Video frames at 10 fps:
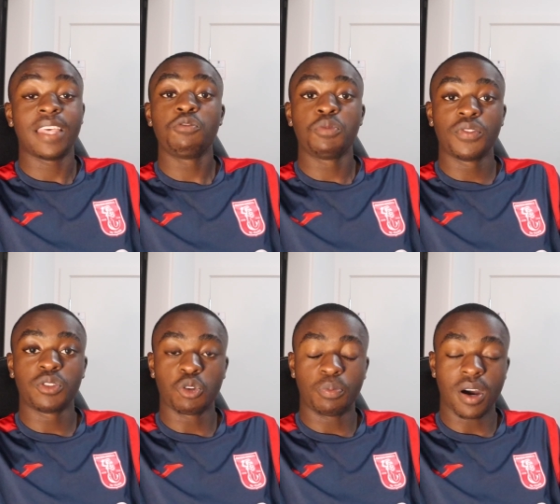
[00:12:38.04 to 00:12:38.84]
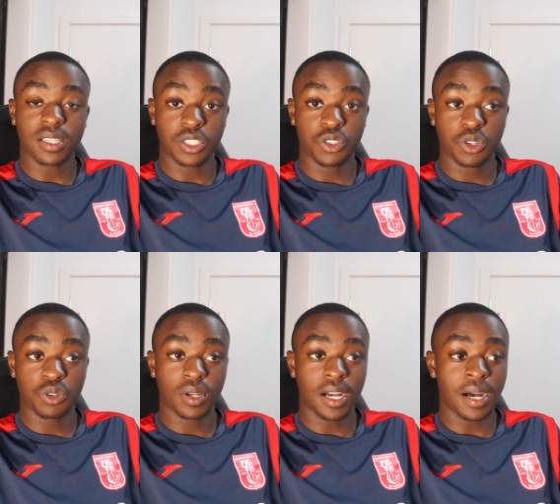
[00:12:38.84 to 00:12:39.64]
we moved on to a passing
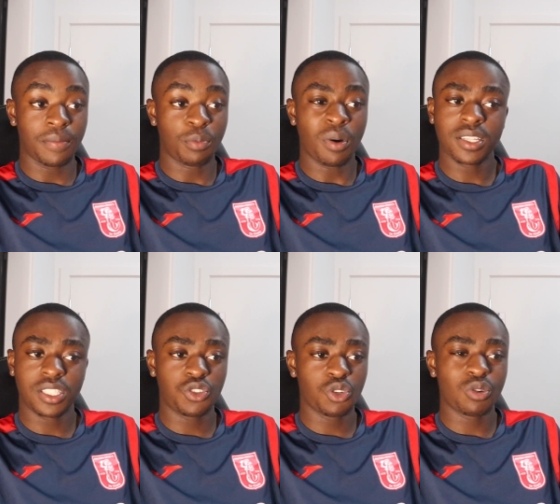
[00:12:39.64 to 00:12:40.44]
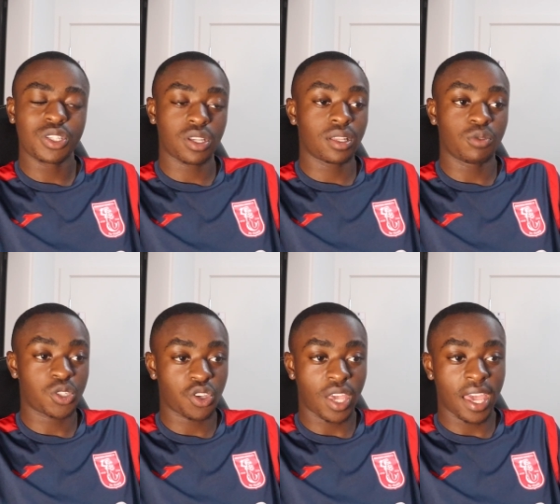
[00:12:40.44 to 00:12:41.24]
drill. The passing drill
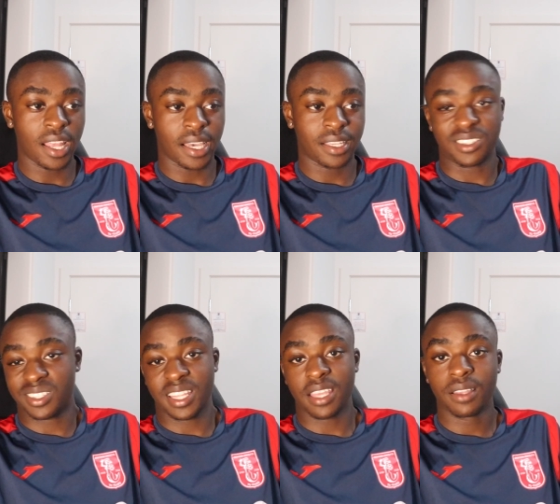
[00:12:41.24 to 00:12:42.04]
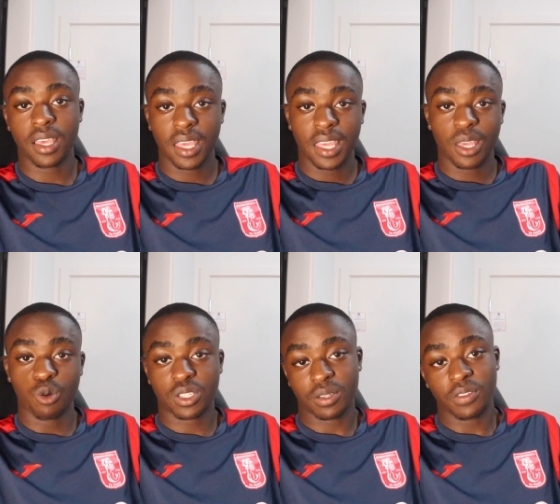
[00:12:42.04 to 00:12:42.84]
was okay, like just it
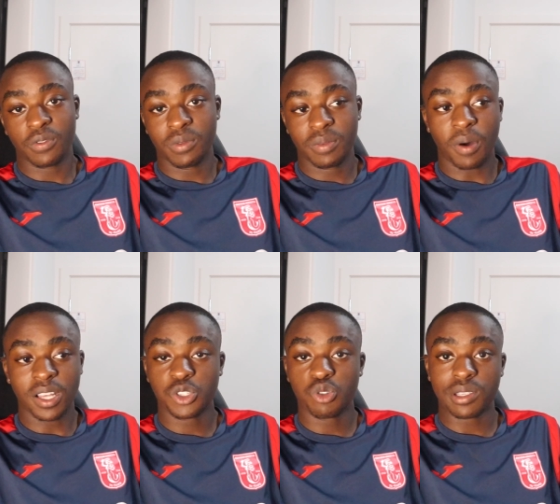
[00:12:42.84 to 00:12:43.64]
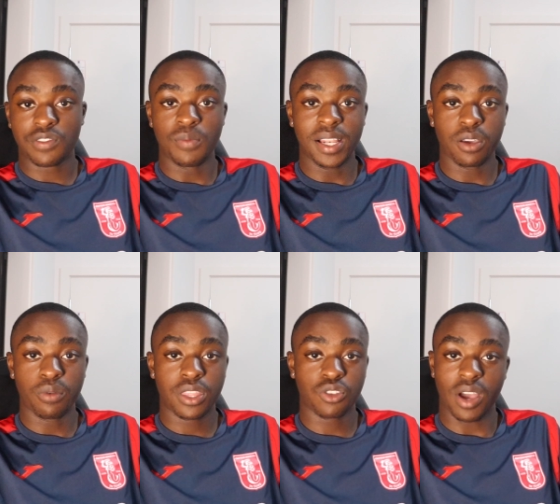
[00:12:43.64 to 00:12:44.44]
was a passing drill I was familiar
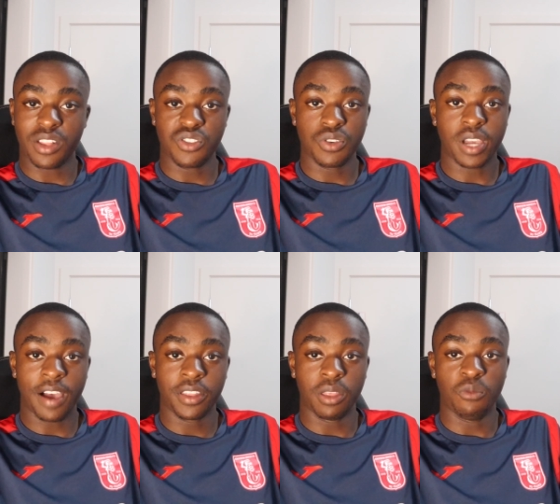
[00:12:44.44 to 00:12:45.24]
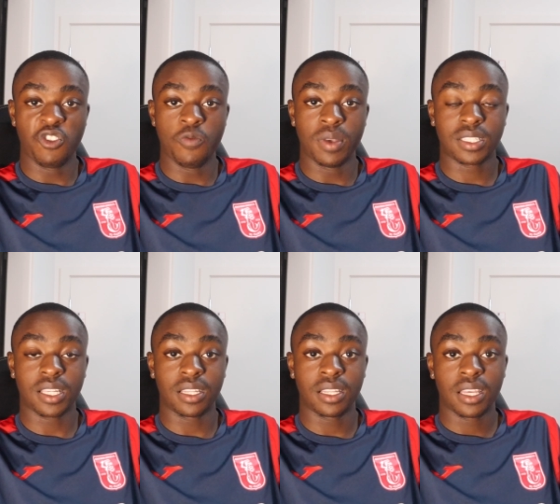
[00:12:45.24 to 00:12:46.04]
with, so I knew kind of the movements,
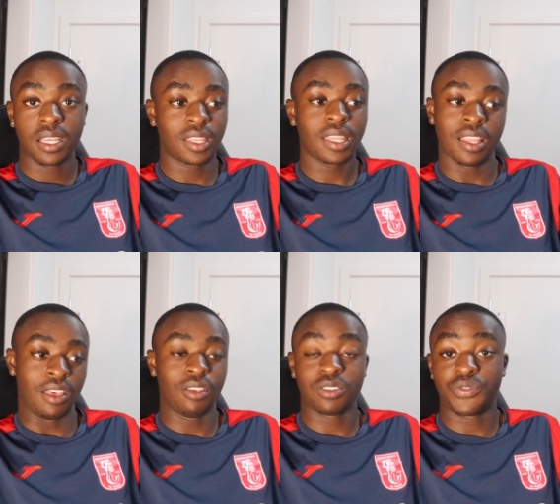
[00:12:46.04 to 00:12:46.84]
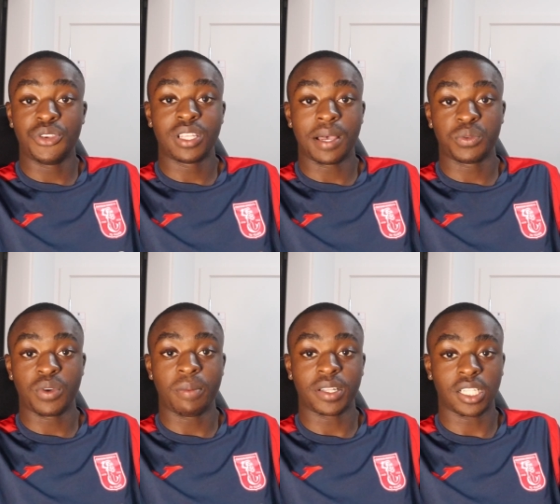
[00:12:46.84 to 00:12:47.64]
and there was a few times
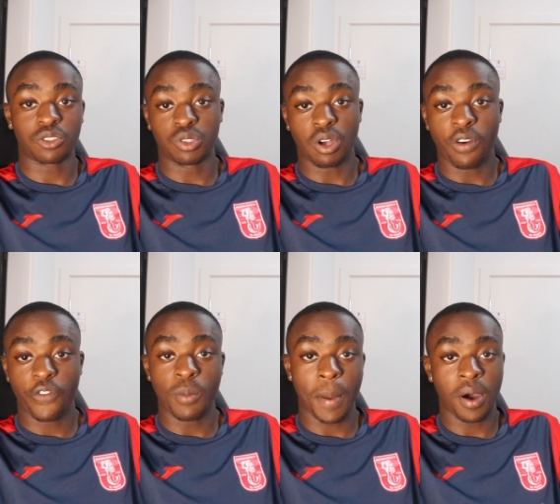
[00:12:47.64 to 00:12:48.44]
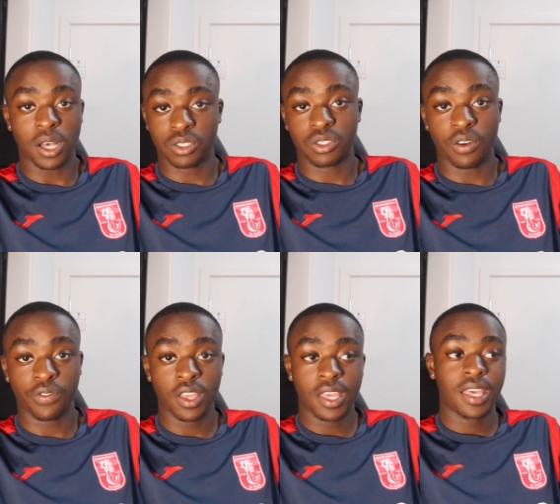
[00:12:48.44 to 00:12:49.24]
where my touch was off or my pass was
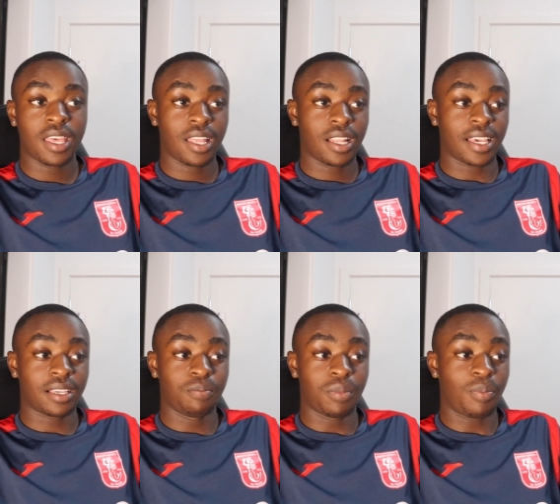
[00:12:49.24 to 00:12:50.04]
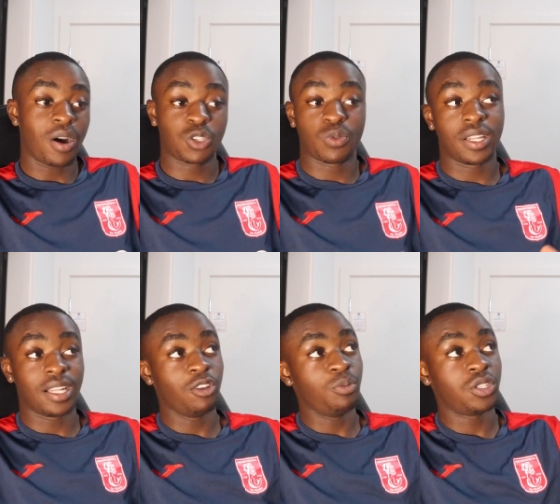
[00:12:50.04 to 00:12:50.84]
off. Like a pass went
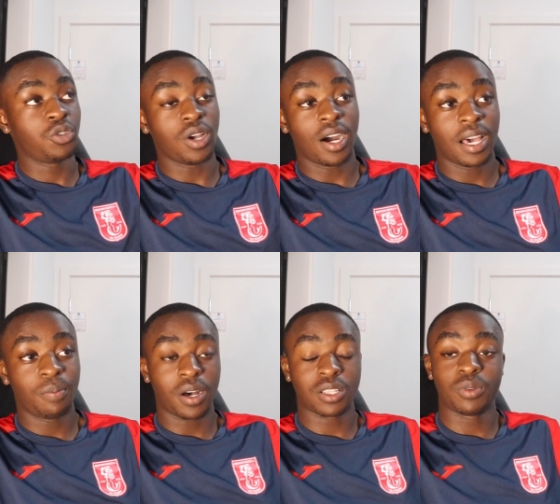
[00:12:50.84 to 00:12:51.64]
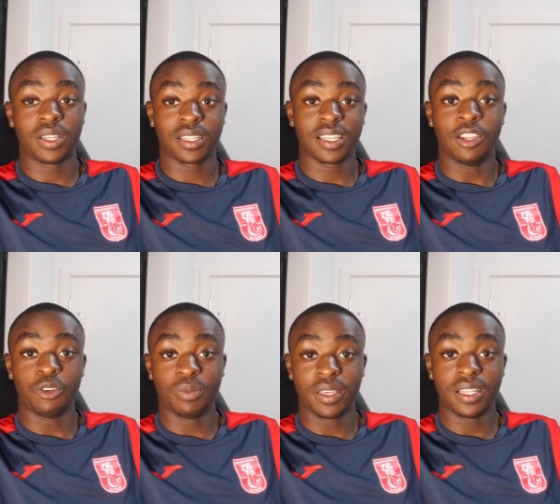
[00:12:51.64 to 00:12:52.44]
a little bit too high, pass went a
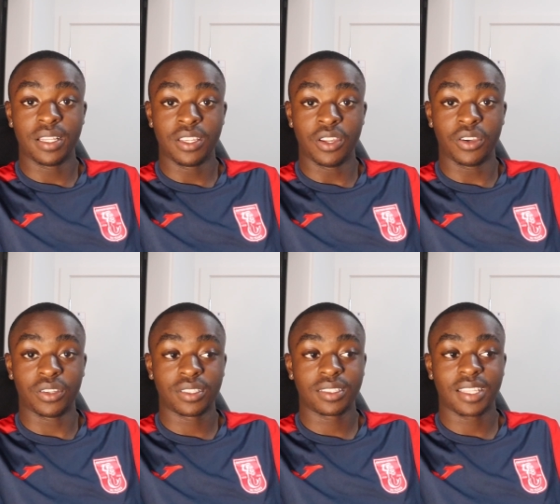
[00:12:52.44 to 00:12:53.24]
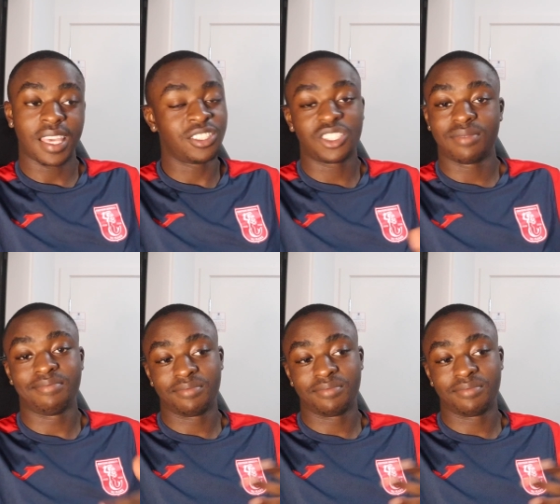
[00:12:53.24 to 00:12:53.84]
little bit, you know, it